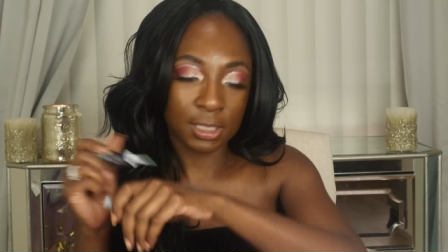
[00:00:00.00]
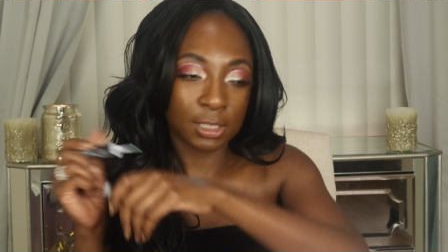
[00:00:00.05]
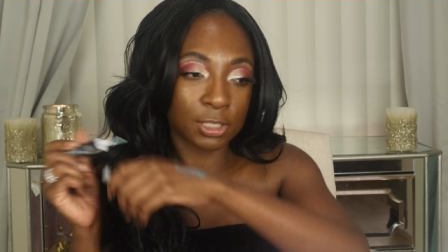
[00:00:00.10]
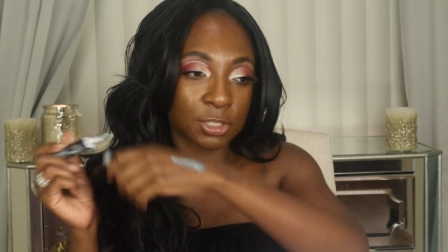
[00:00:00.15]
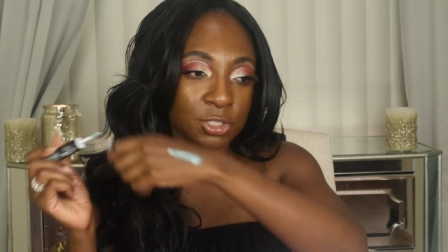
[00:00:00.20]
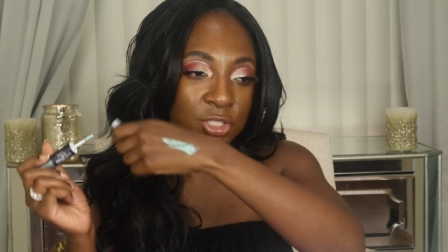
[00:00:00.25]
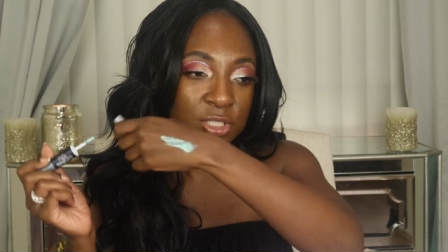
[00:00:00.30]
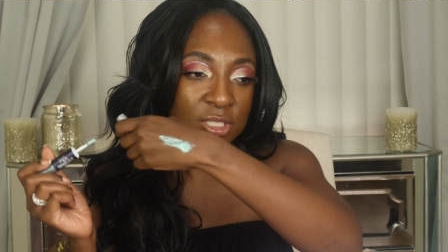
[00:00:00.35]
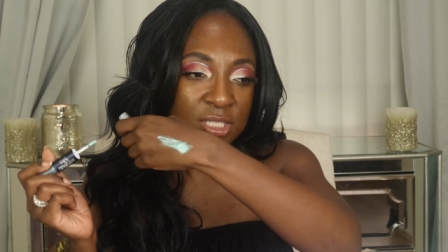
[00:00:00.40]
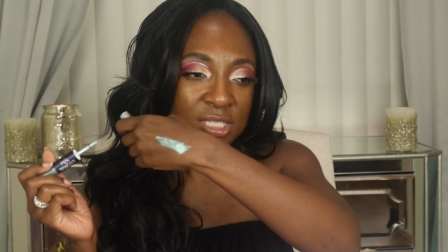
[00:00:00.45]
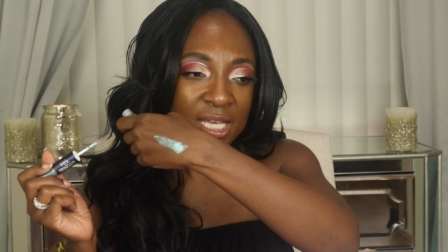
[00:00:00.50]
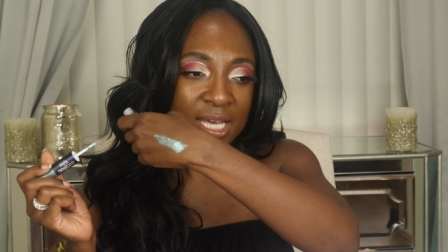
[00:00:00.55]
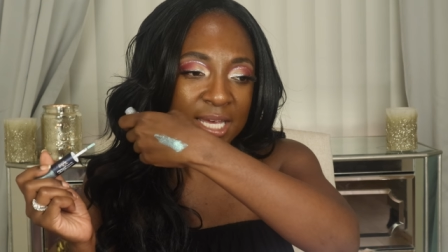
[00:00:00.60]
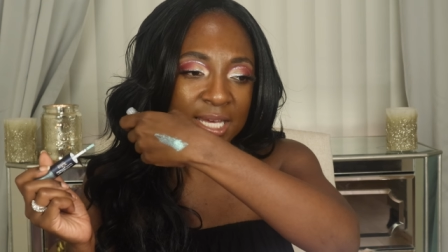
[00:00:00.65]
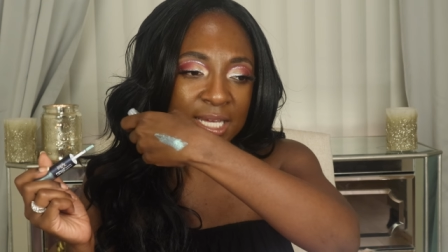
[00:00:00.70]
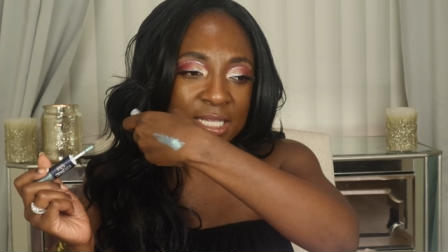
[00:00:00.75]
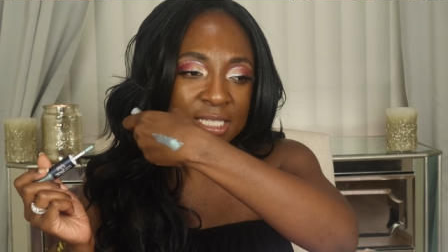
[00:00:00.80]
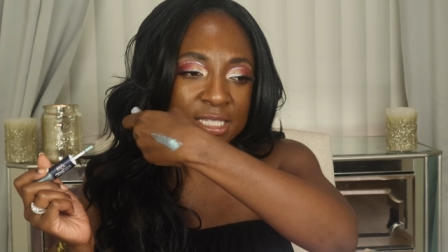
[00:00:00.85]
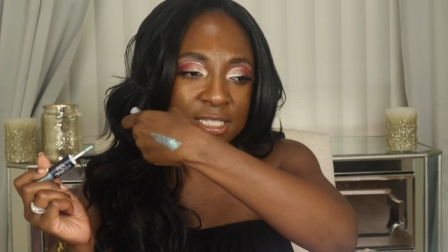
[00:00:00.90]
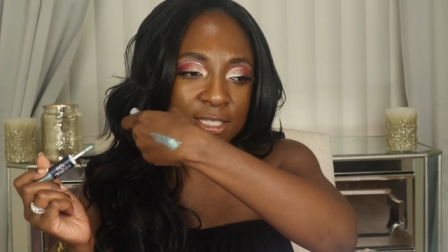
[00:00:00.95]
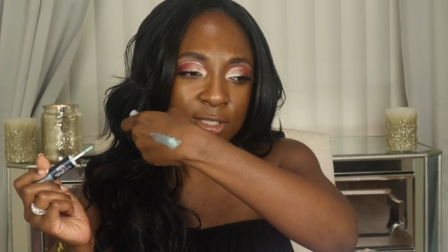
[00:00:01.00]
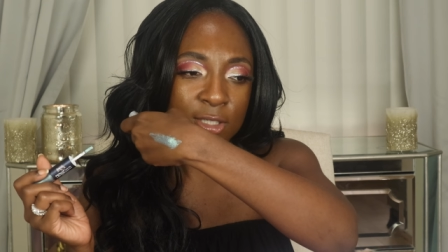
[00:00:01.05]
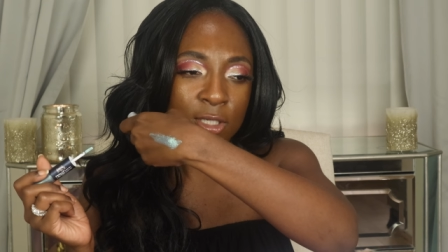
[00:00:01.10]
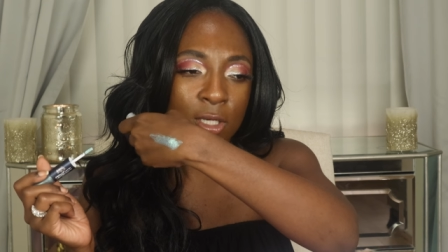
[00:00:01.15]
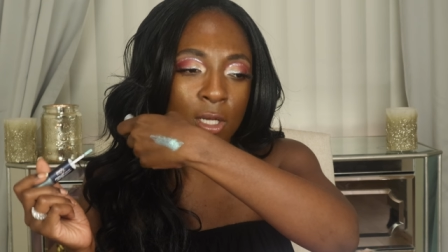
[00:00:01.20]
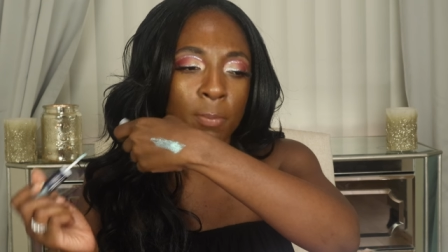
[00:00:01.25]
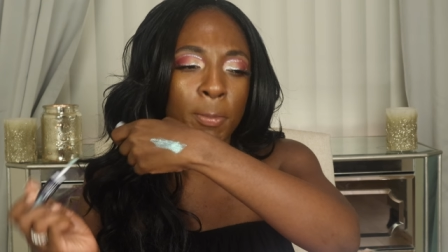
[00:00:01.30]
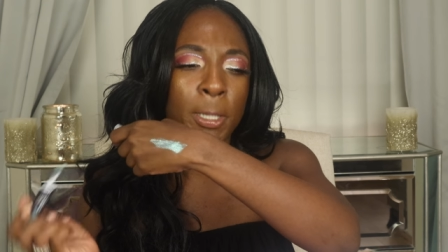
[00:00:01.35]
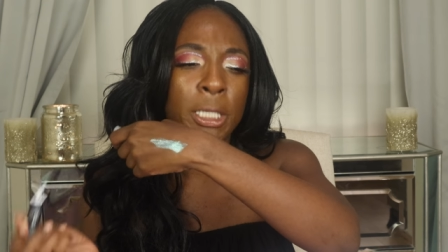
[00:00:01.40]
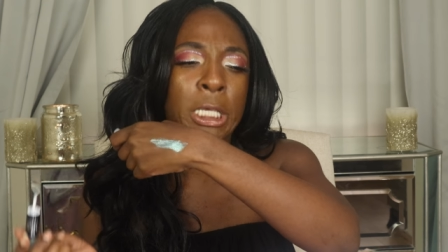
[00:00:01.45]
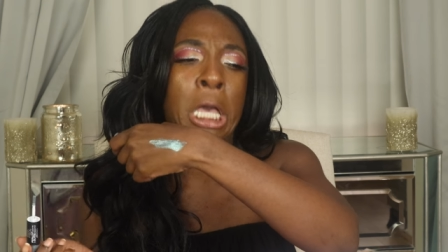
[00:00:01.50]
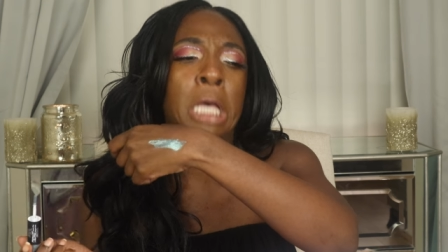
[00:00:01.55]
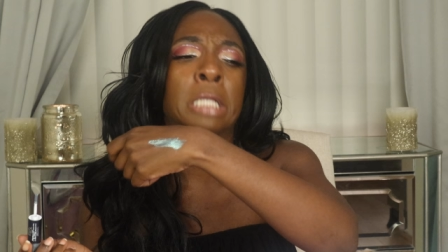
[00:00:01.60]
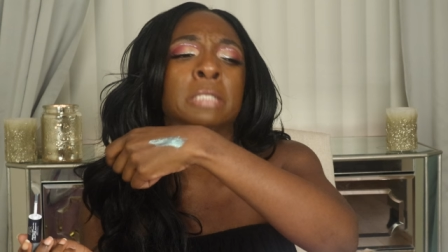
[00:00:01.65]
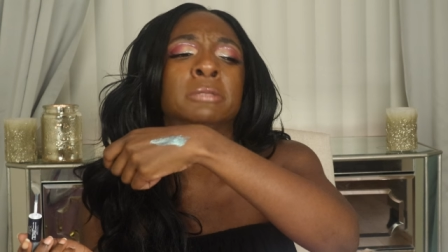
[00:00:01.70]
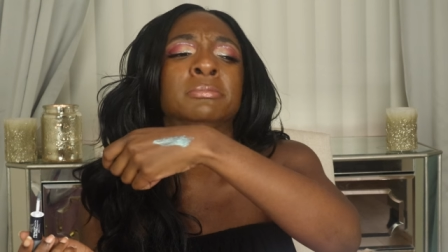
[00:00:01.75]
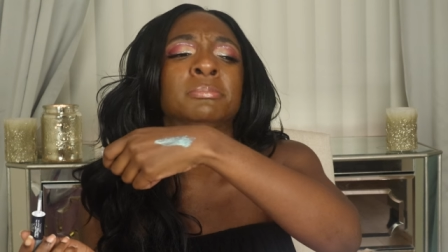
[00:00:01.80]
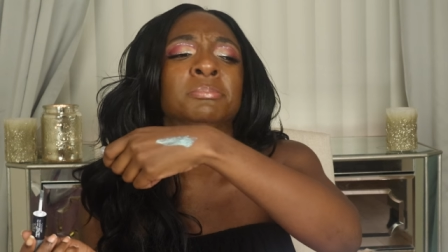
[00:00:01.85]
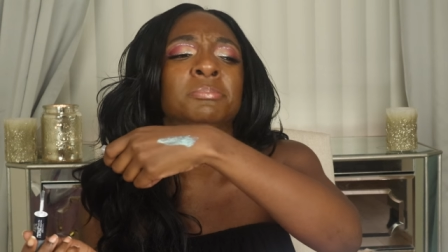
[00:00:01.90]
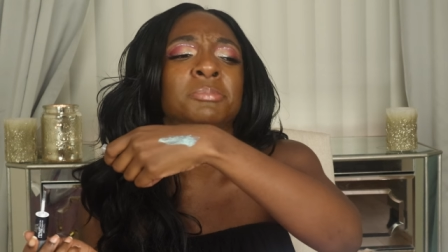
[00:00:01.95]
And it just adds, oh my God,
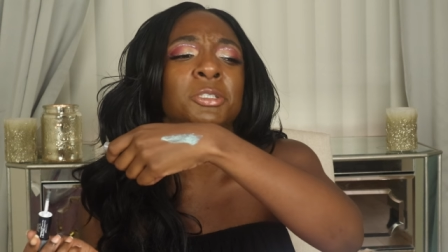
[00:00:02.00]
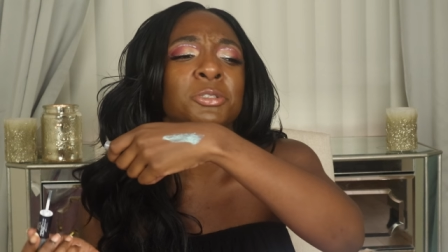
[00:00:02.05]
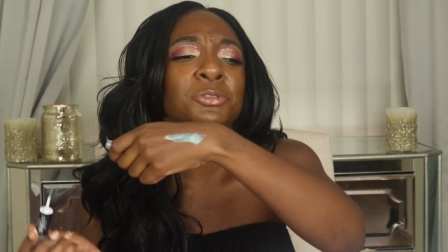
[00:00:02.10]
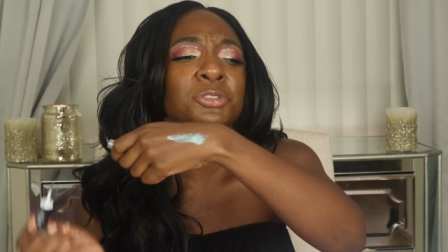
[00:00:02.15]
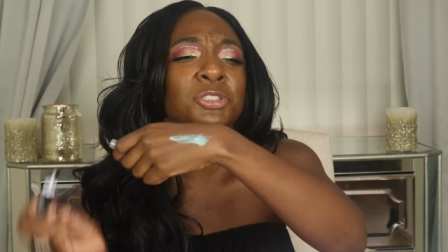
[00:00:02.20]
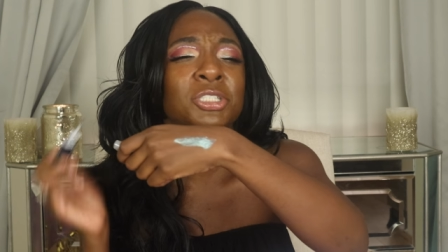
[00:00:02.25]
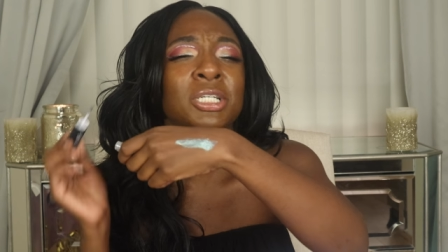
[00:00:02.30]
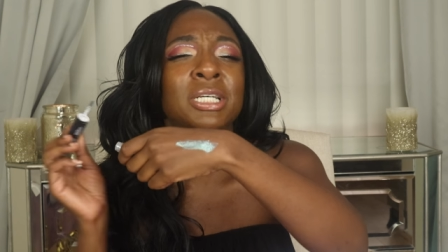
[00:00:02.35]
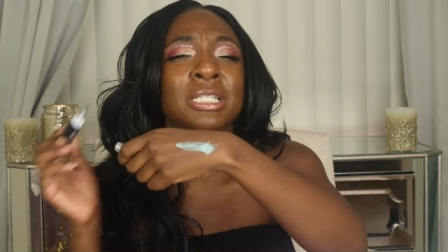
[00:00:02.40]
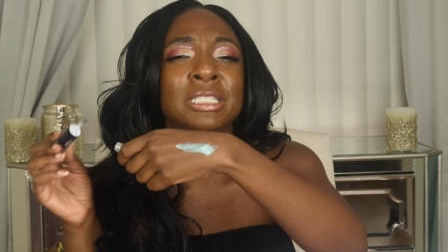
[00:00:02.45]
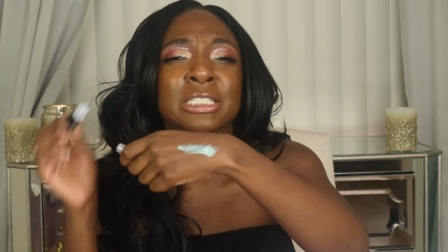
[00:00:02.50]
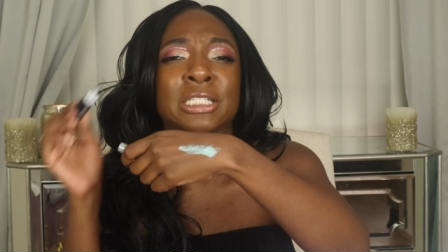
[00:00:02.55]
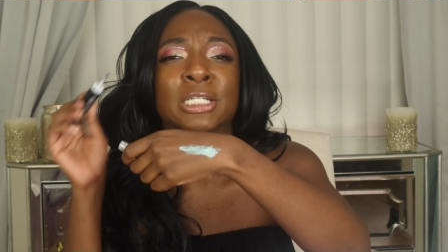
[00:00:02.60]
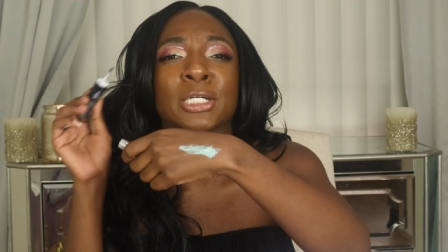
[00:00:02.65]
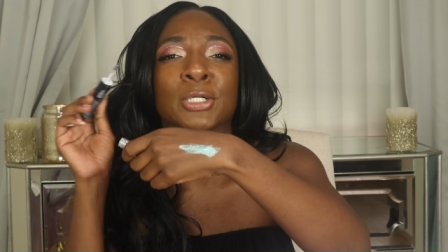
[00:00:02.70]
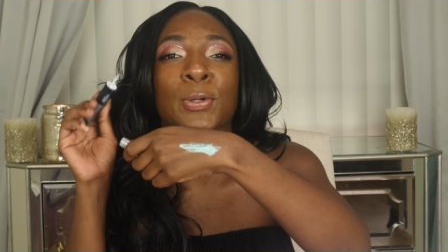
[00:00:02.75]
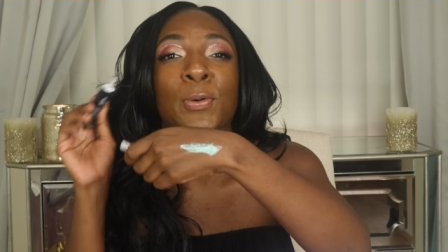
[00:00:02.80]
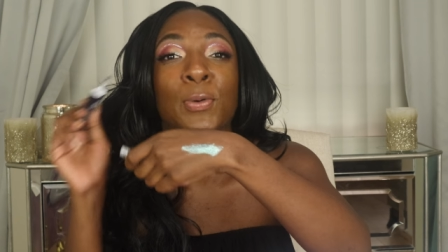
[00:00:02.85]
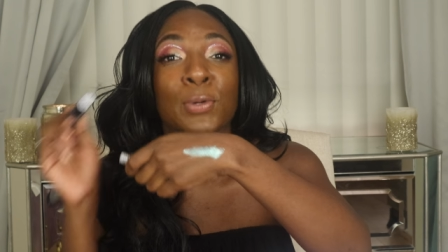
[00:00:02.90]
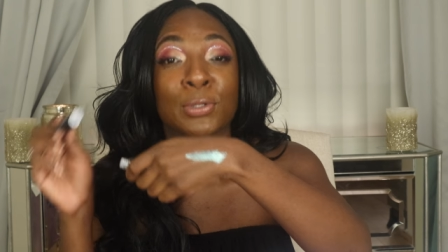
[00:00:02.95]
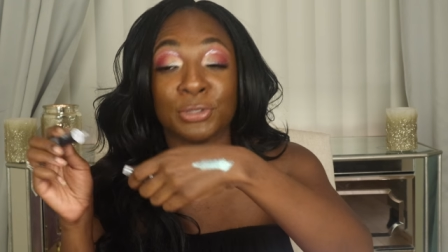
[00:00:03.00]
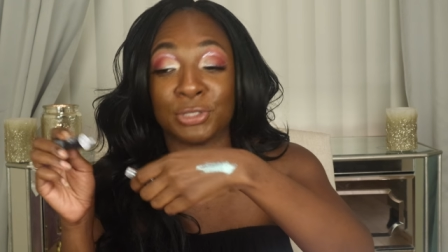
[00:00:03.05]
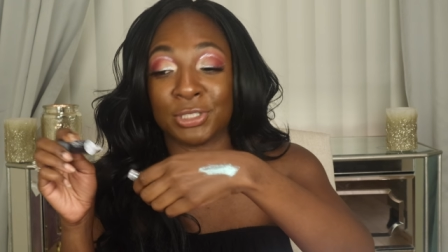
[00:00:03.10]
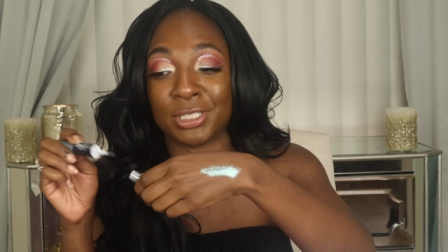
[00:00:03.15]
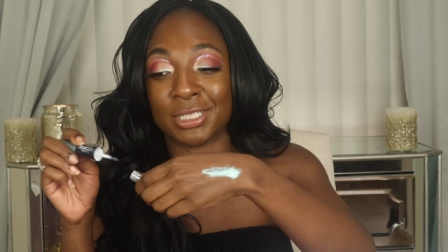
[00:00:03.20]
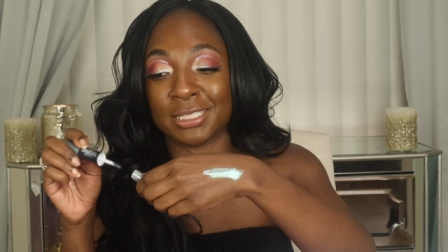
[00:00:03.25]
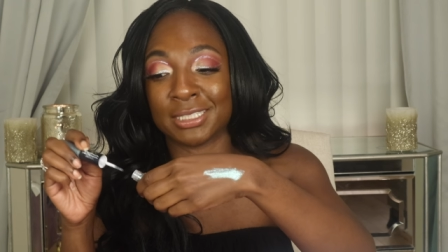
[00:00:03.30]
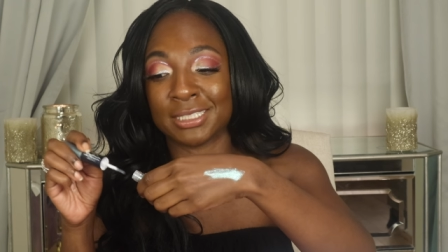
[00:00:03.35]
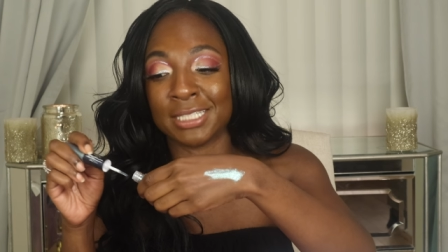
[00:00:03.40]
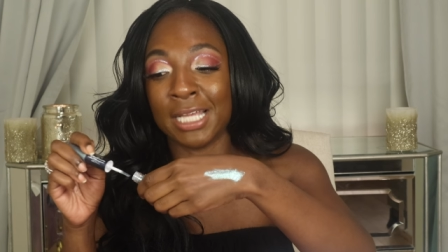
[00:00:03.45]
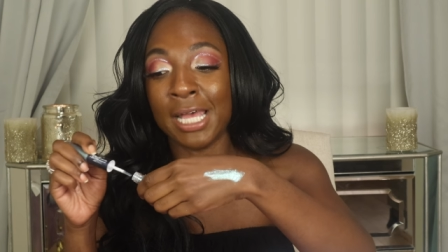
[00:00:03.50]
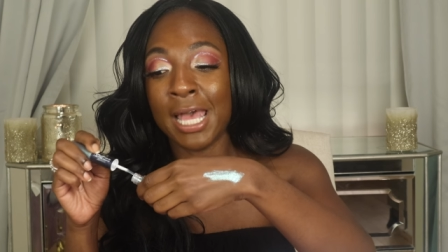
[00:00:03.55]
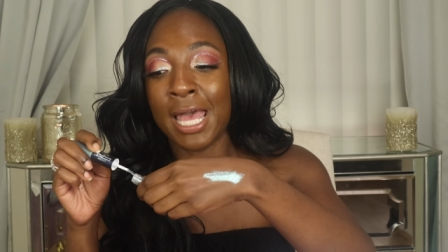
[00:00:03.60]
they're just gorgeous.